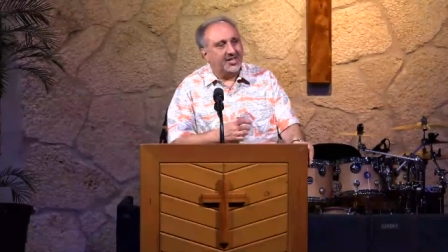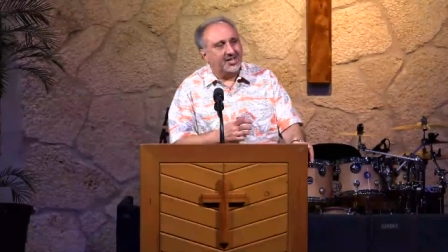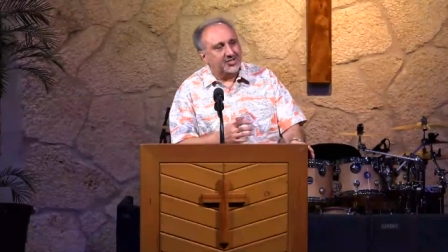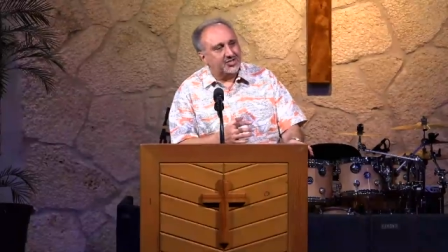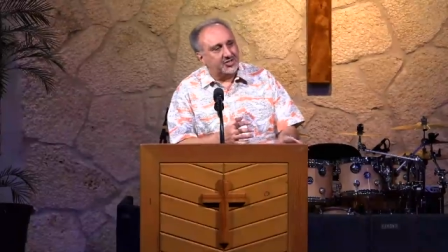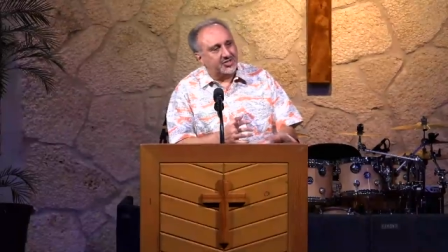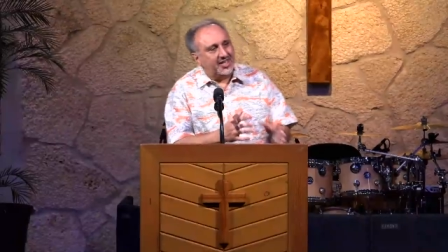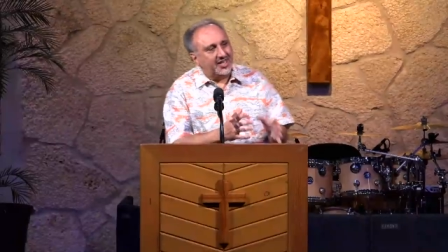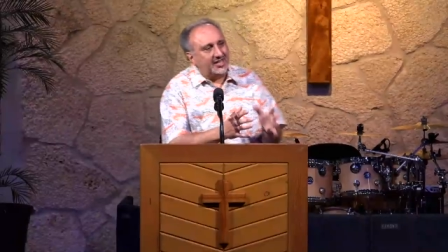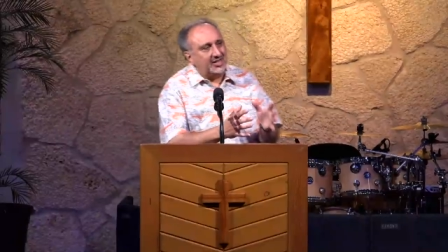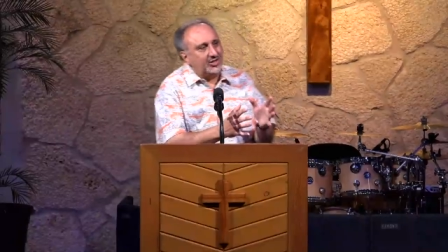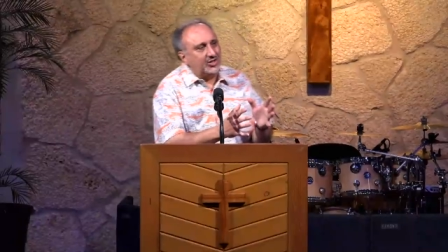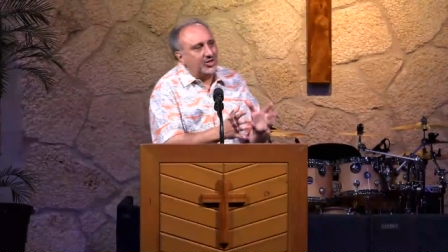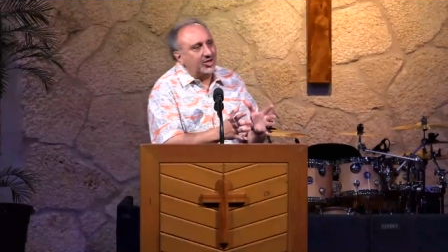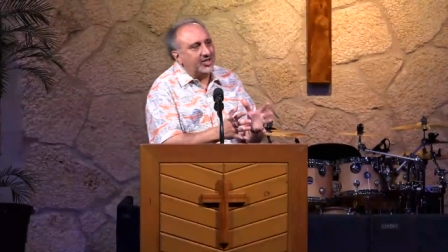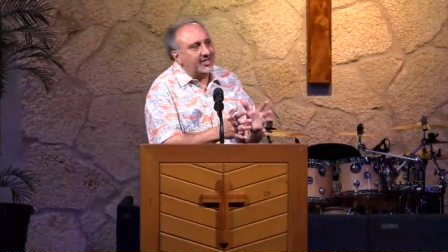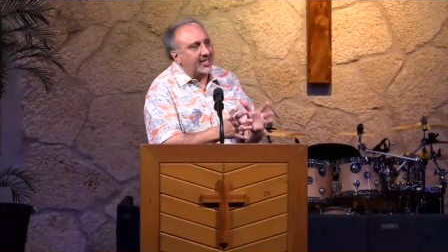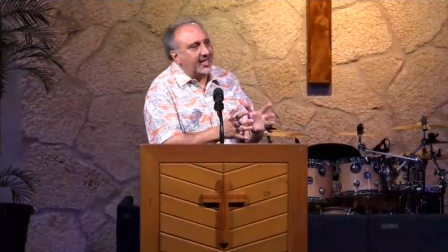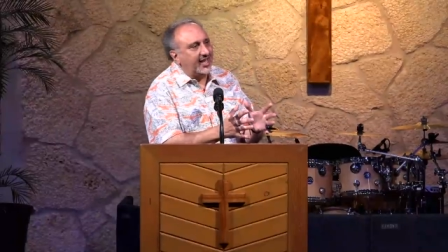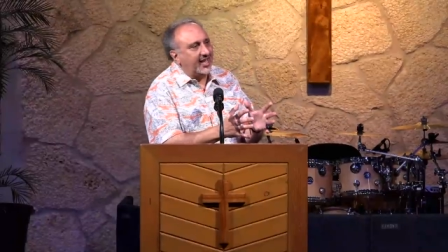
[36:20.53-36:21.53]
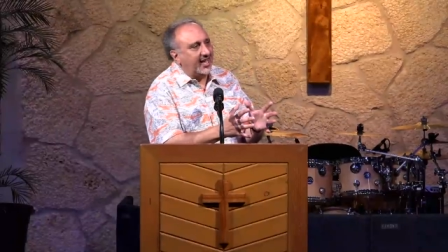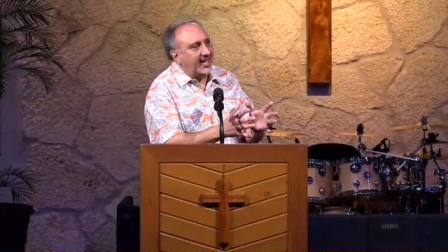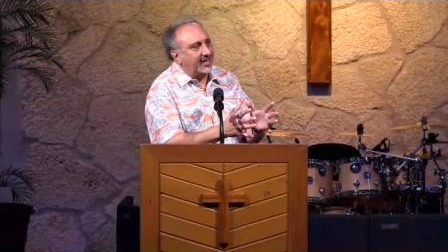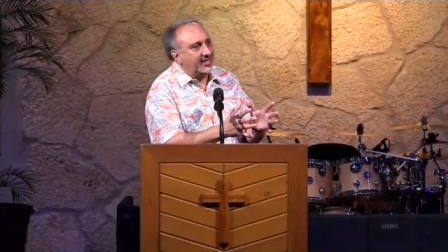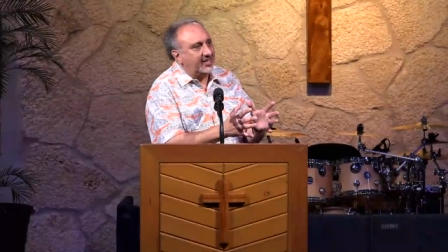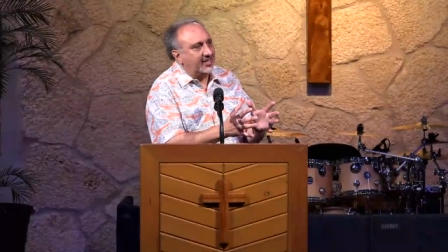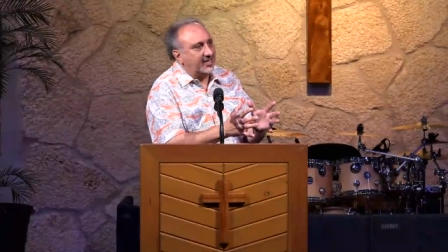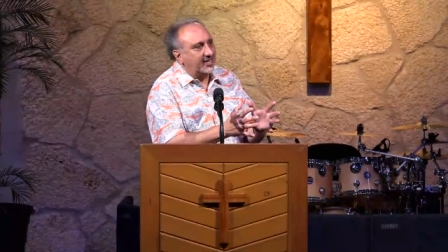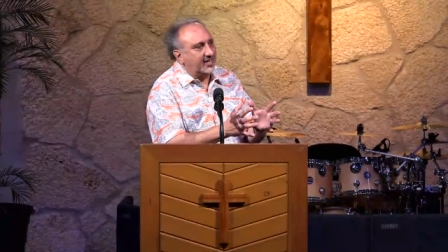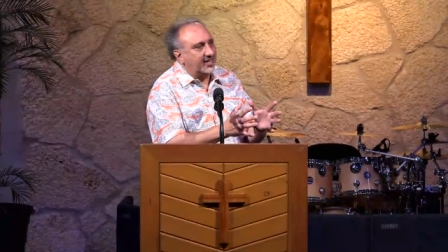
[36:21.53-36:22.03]
do, do they look
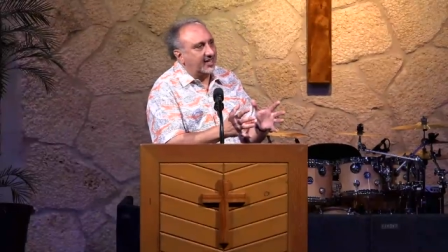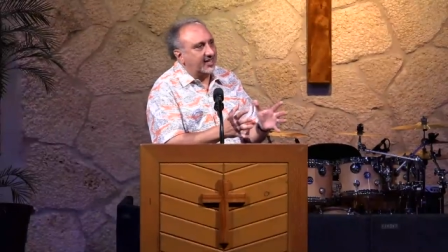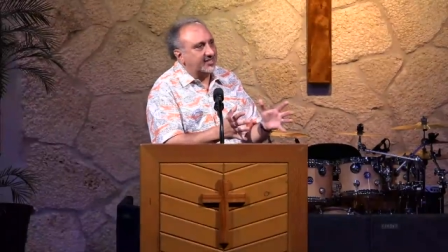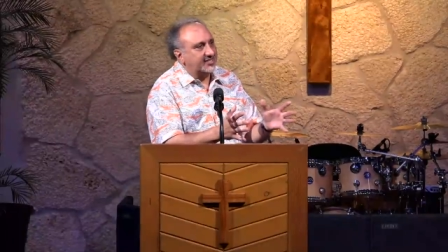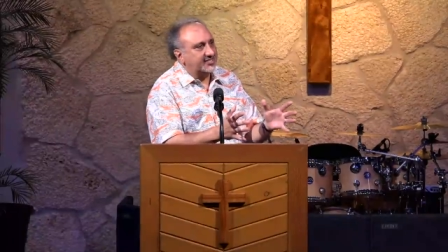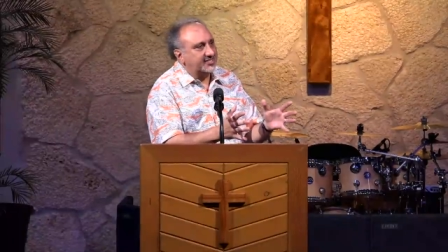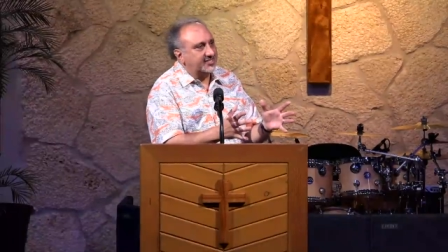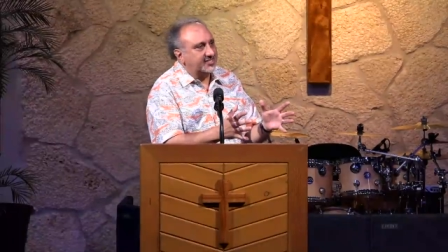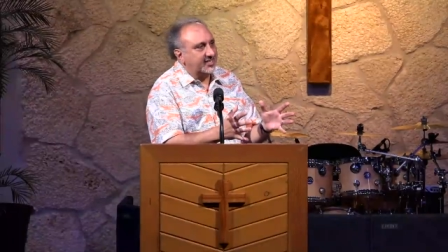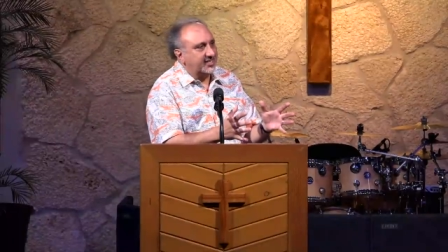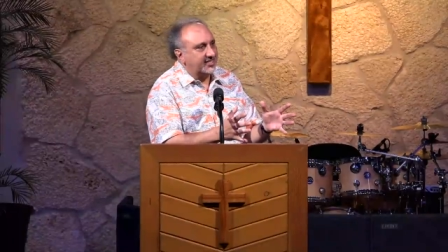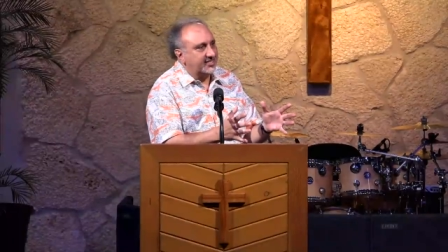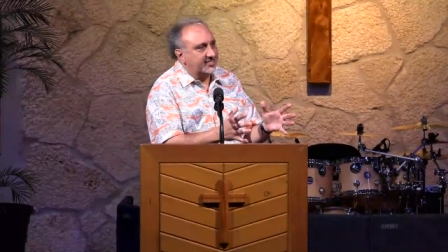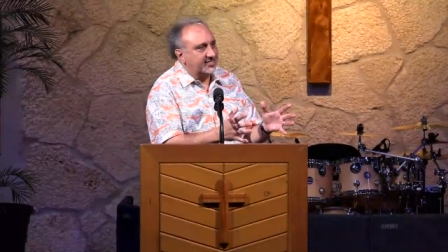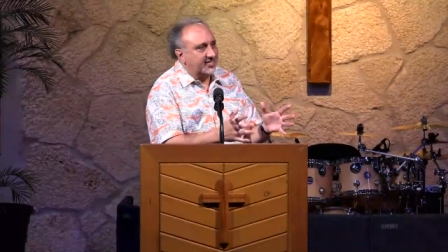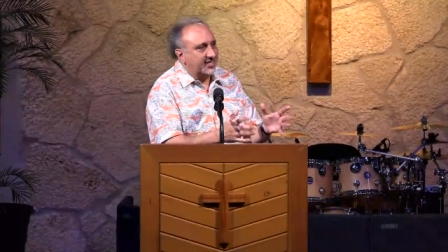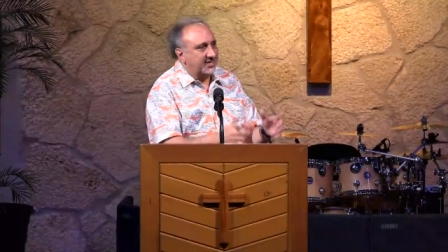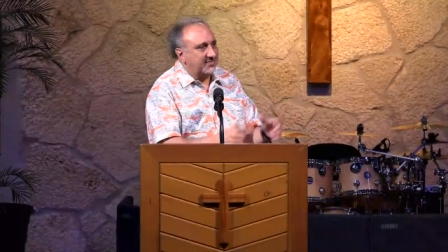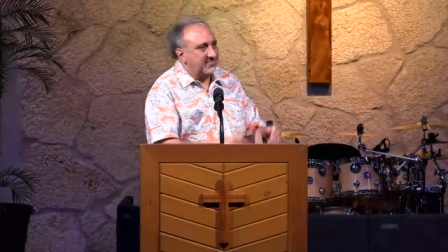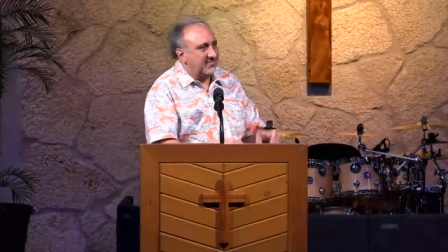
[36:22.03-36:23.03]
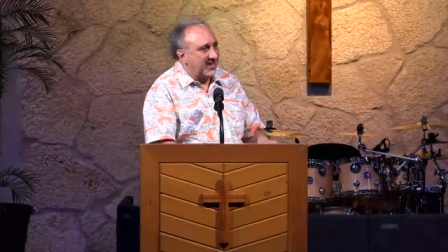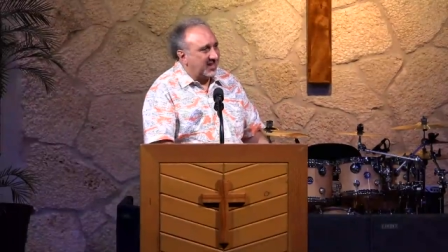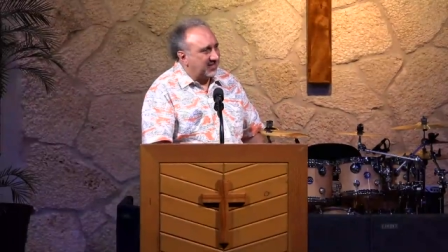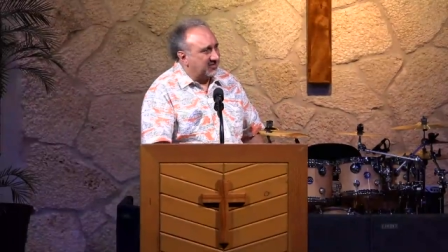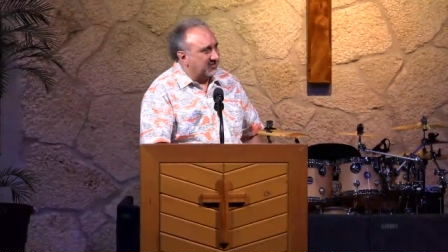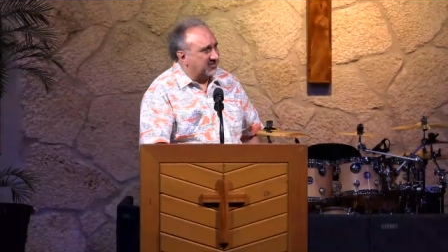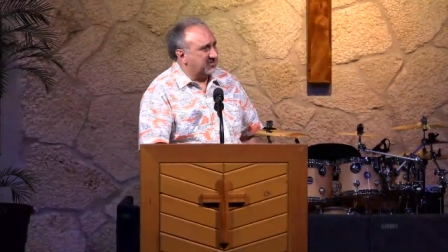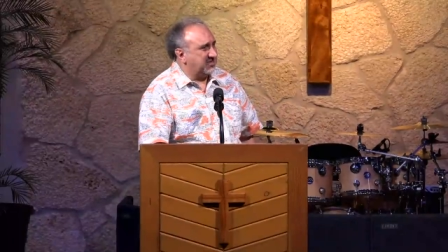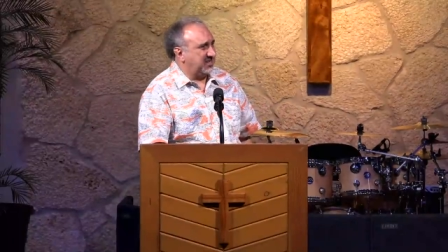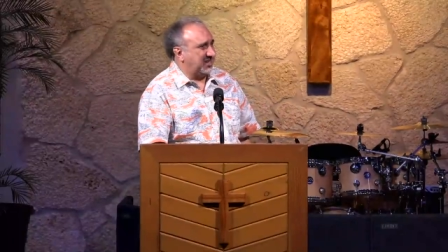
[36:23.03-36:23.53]
at us and say,
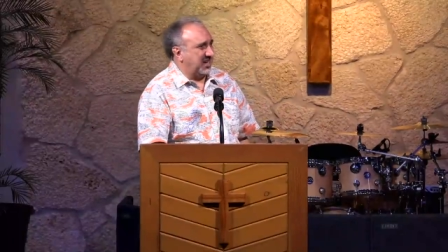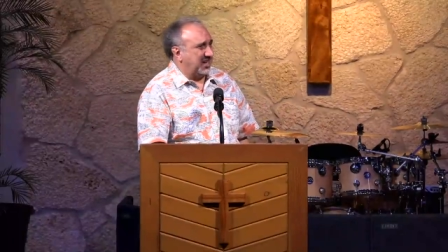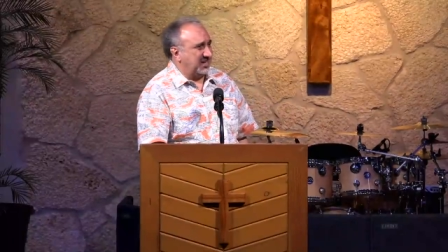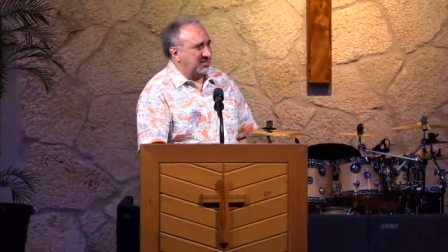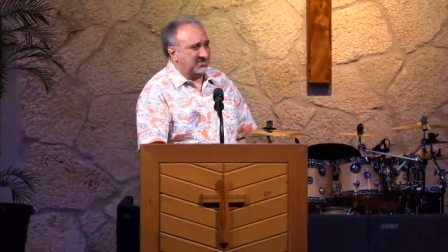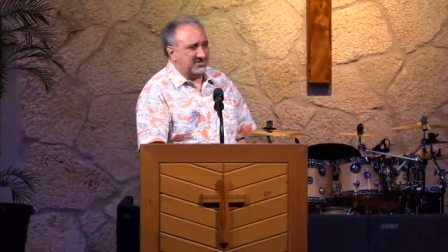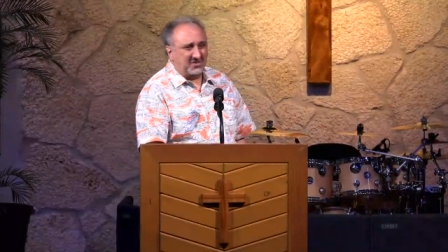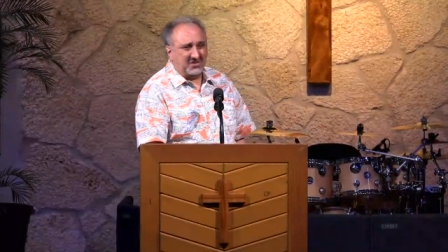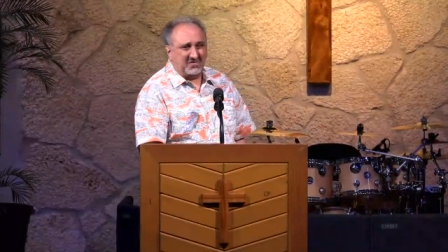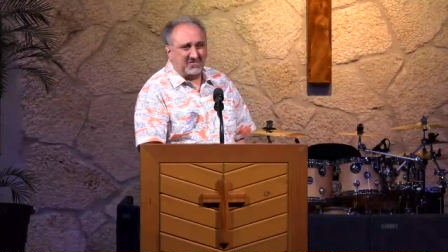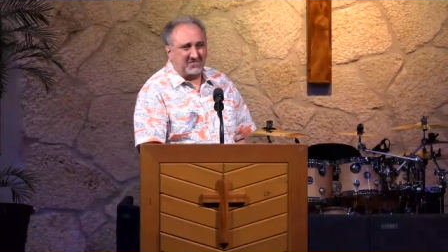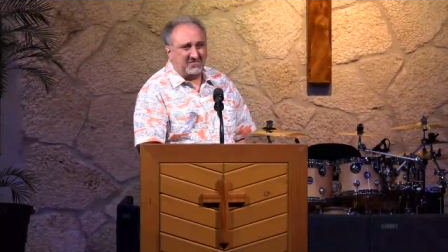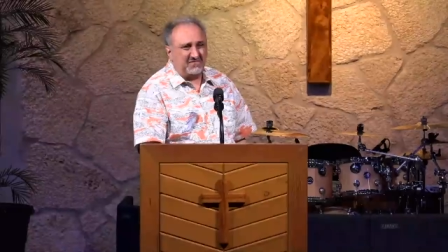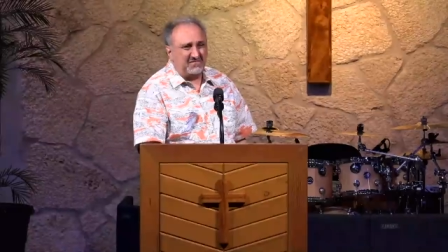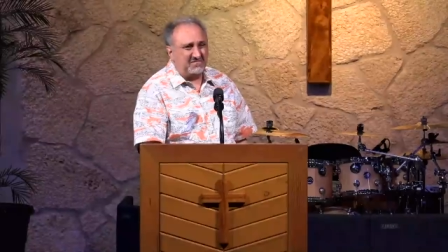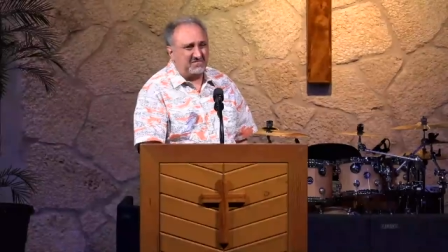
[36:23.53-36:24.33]
man, those guys are,